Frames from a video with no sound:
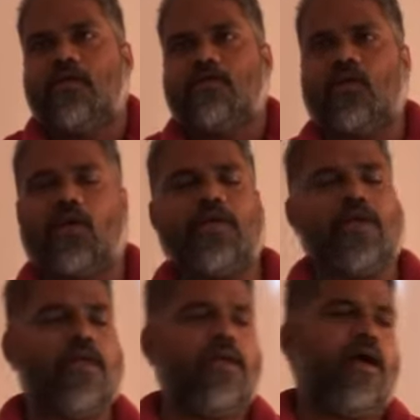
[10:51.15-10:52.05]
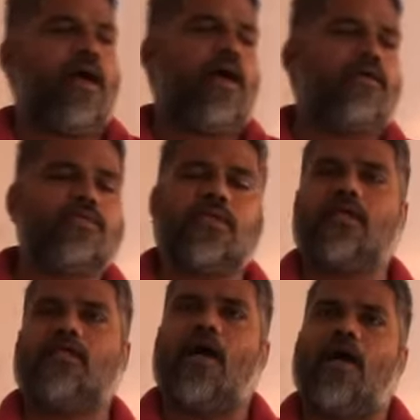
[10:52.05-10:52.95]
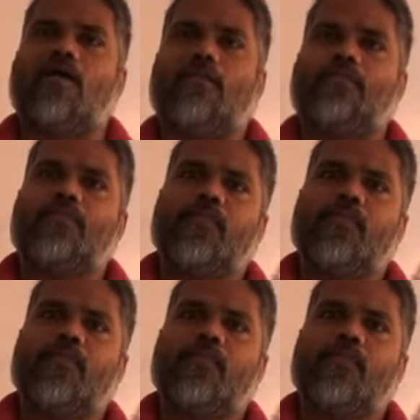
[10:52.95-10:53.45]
So already I have said that